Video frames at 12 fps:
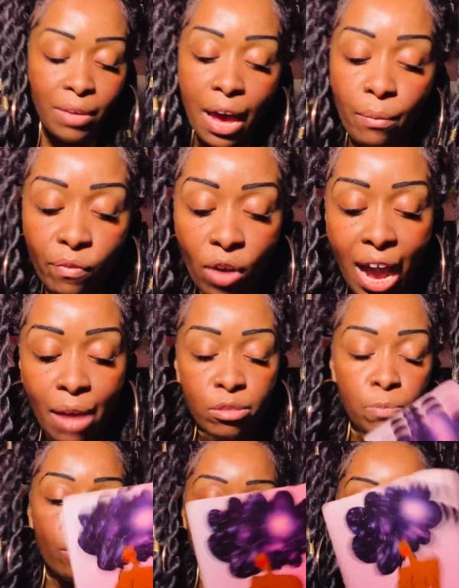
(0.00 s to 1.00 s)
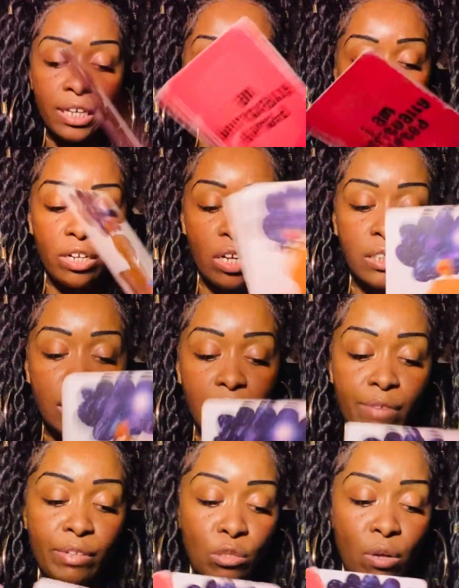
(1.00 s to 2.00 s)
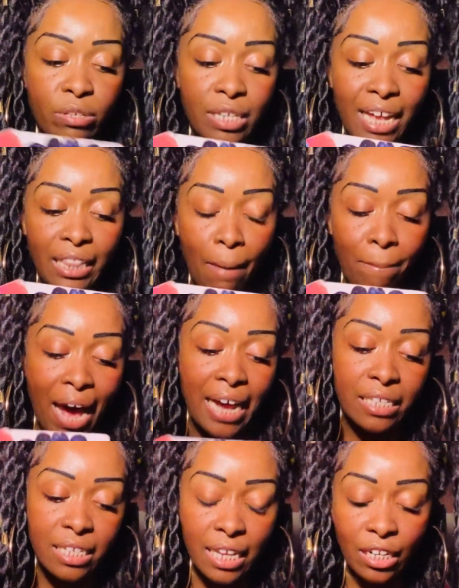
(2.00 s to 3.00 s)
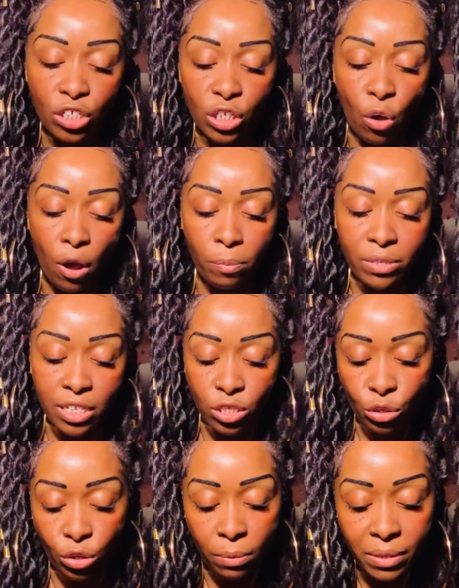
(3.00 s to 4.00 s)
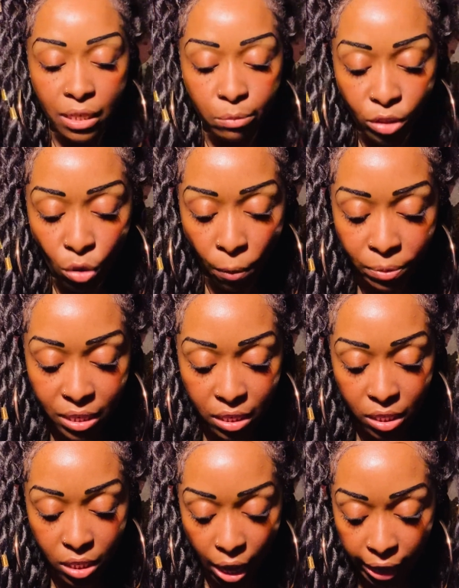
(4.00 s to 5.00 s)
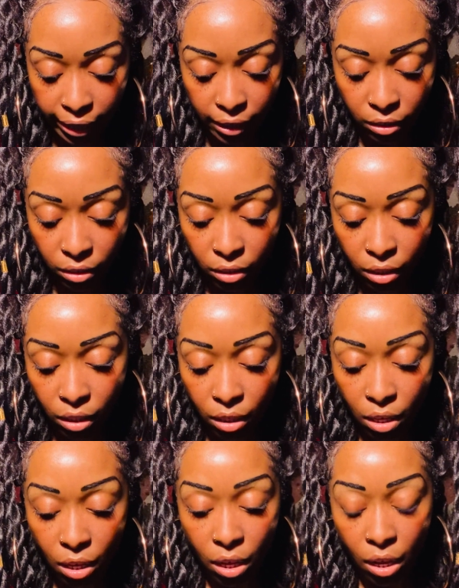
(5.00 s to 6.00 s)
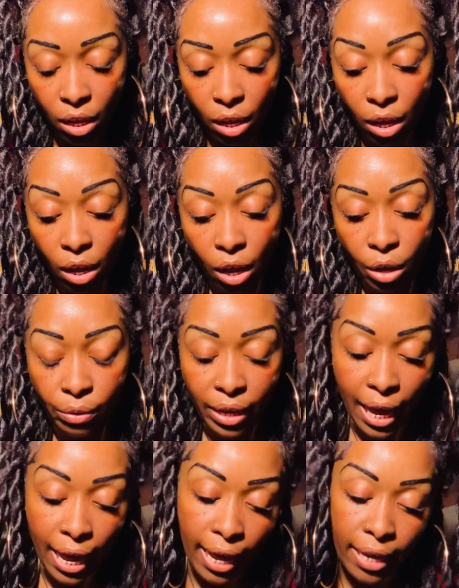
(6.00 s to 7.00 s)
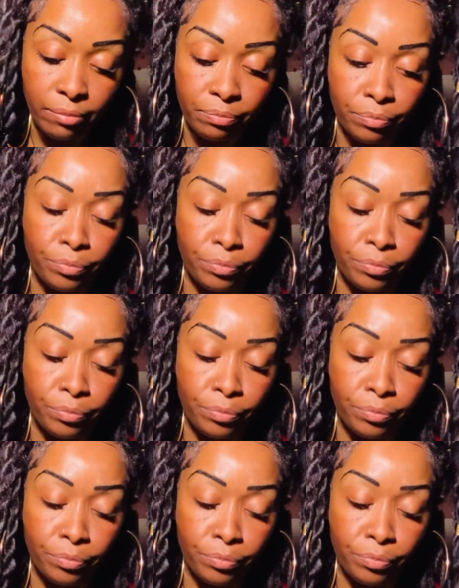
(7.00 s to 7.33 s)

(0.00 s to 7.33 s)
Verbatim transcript: Yeah, we've got I'm spiritually gifted underneath. That's why I was getting that Pisces energy, your opposite. So you could be dealing with your opposite sign. Okay.